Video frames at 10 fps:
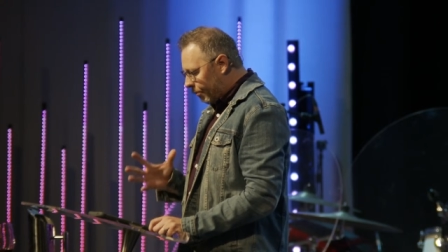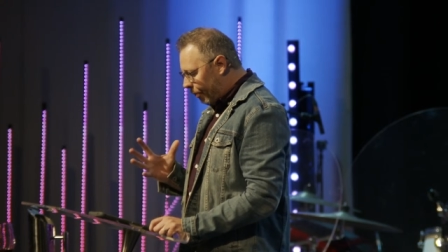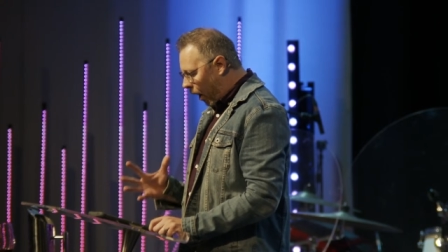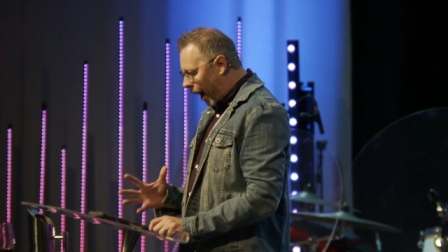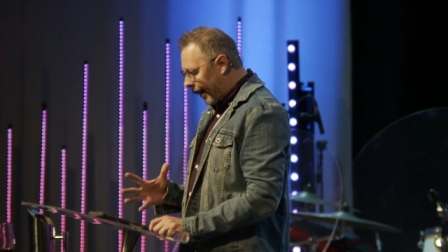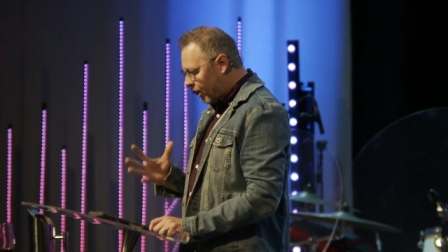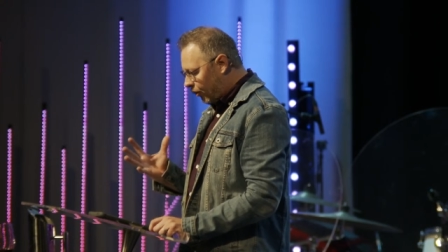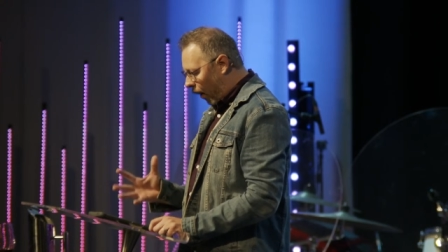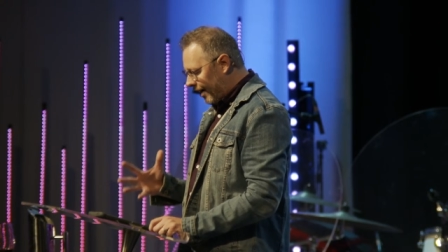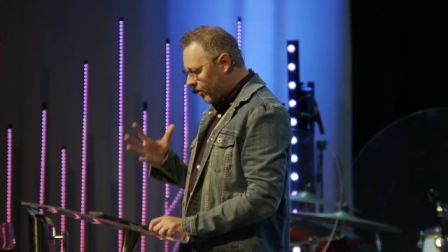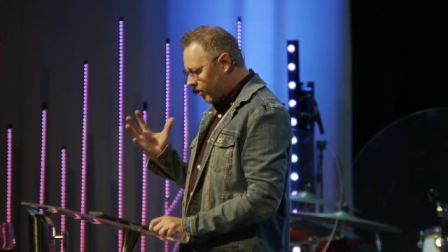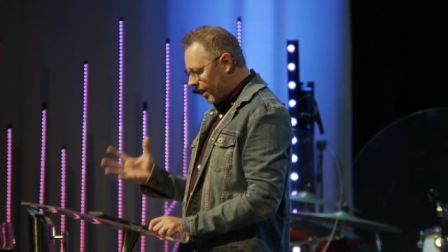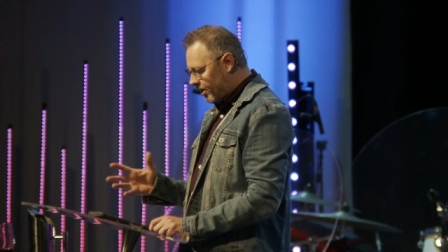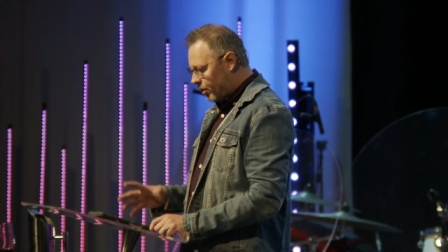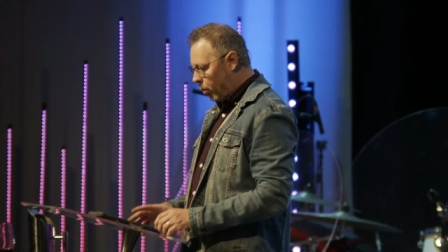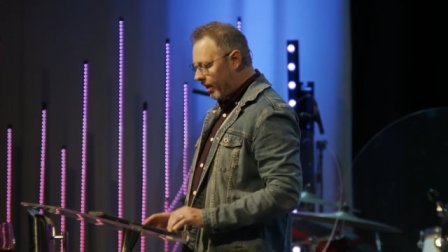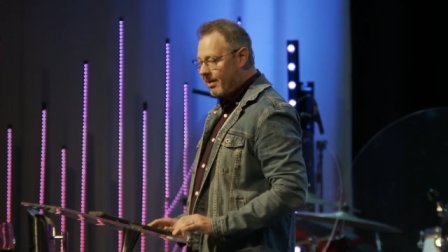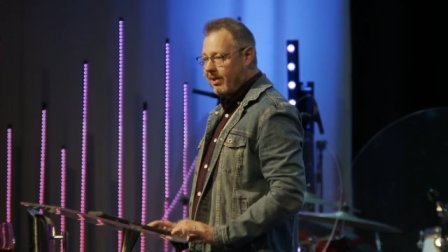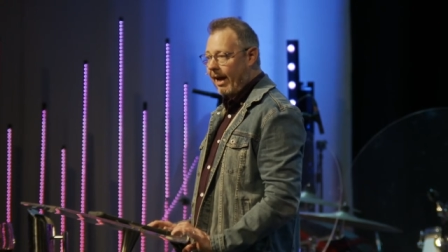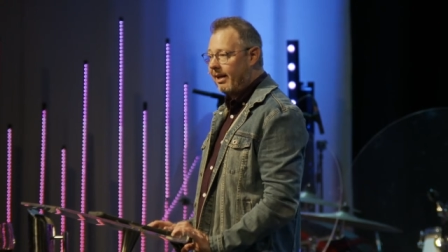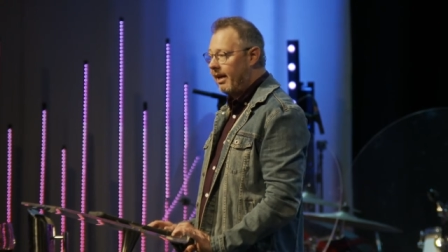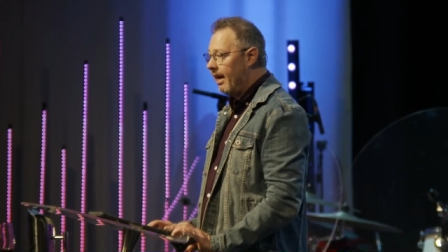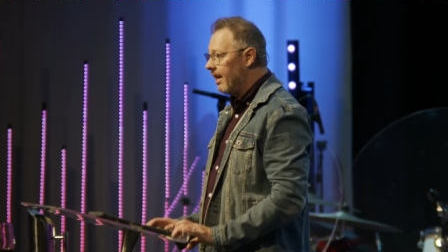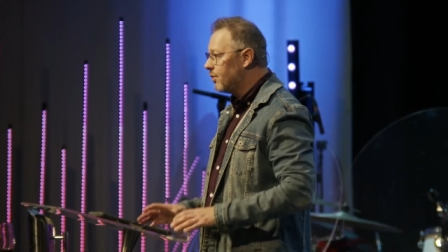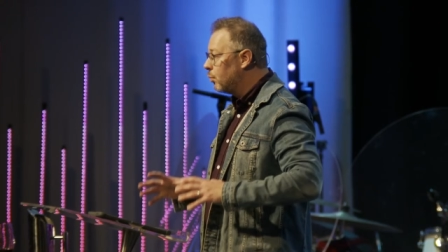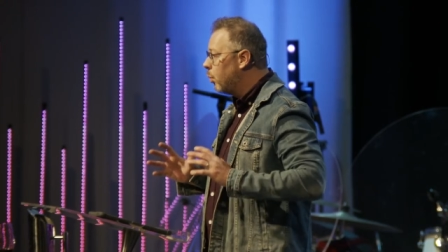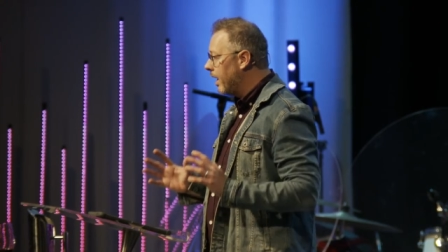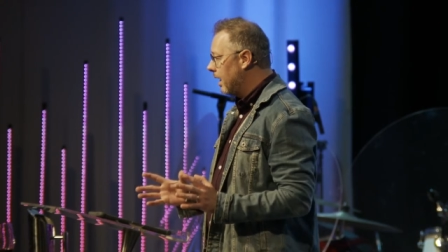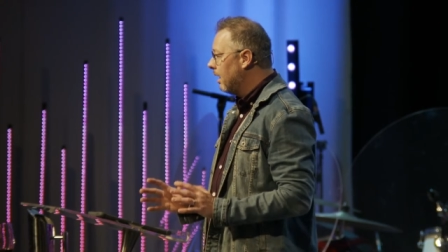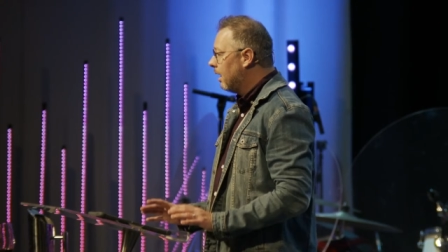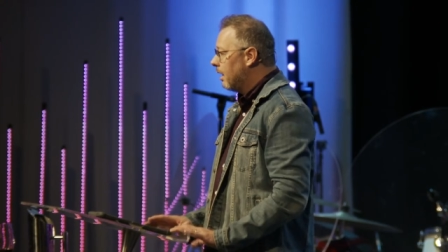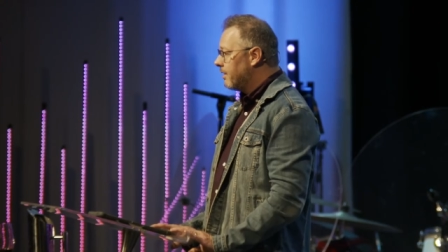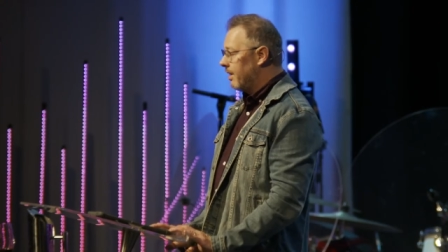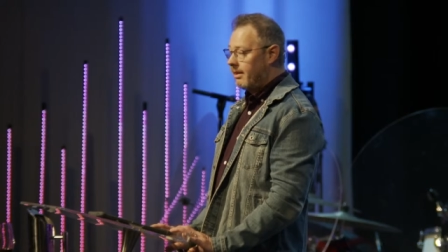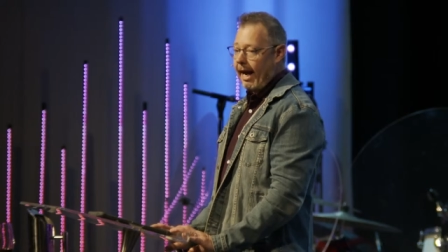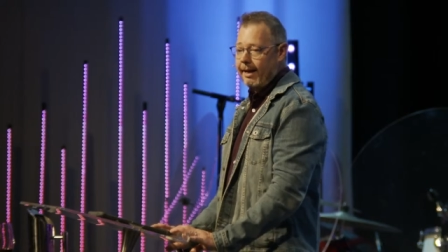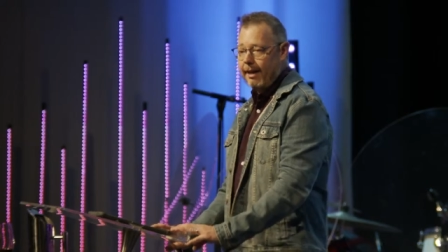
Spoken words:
by Christ Jesus. What he's saying here is we, today,